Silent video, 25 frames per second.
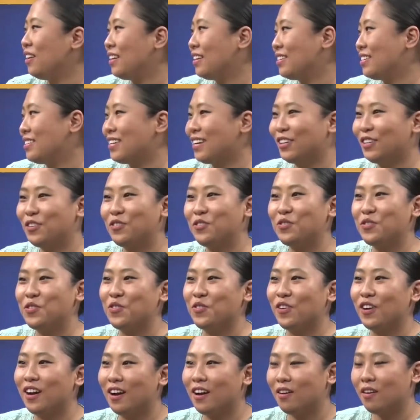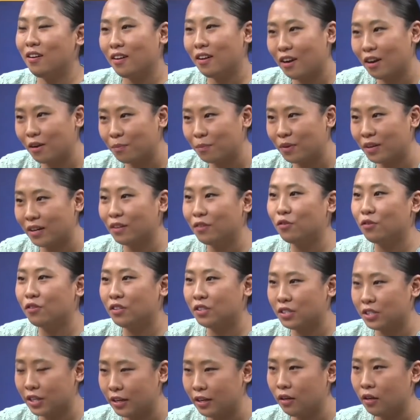start to yoga break
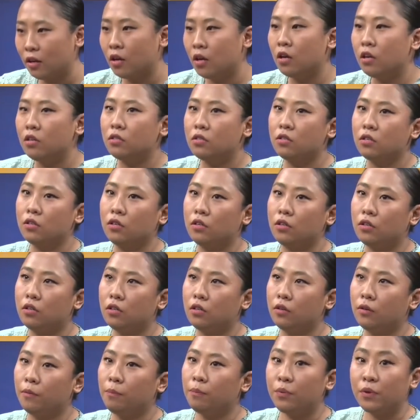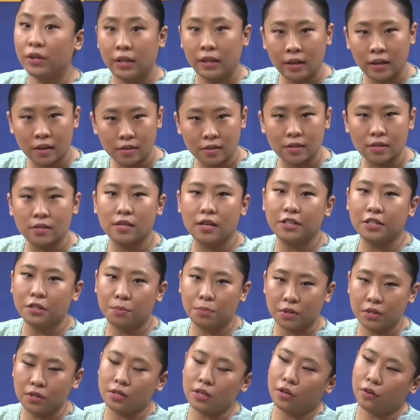rijay. So breathing exercise
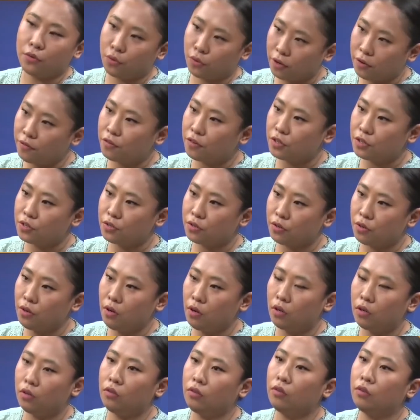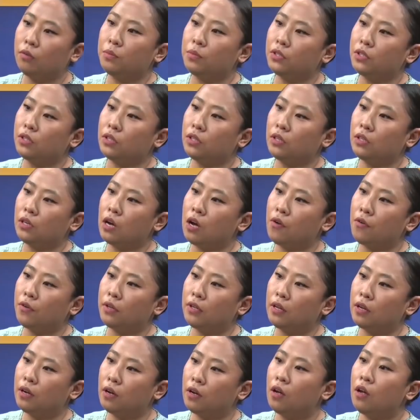pra start way first to. No bishte
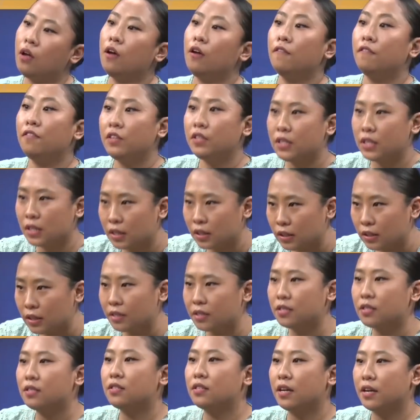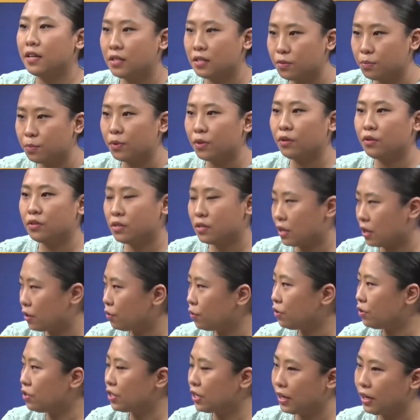ngawina physical exercise pra start
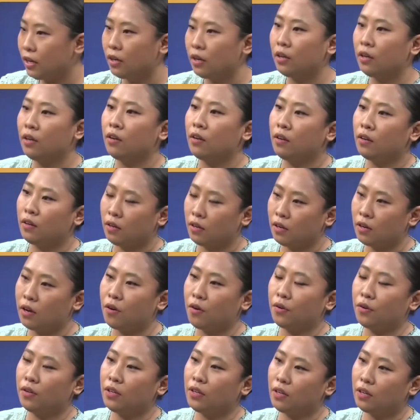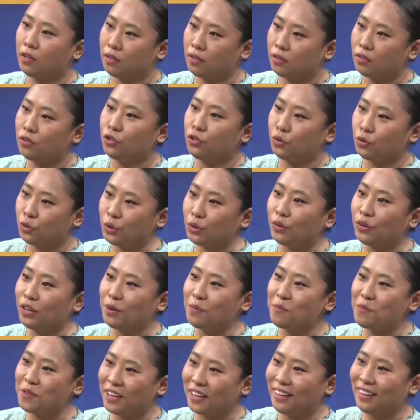hoijay. Ngawina shuru kore
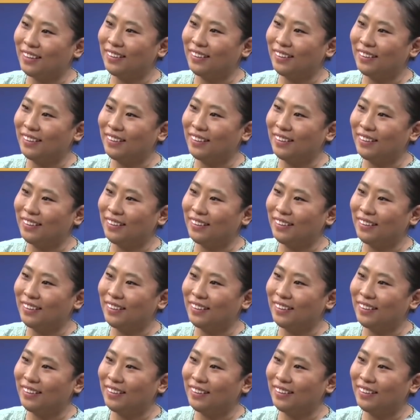moila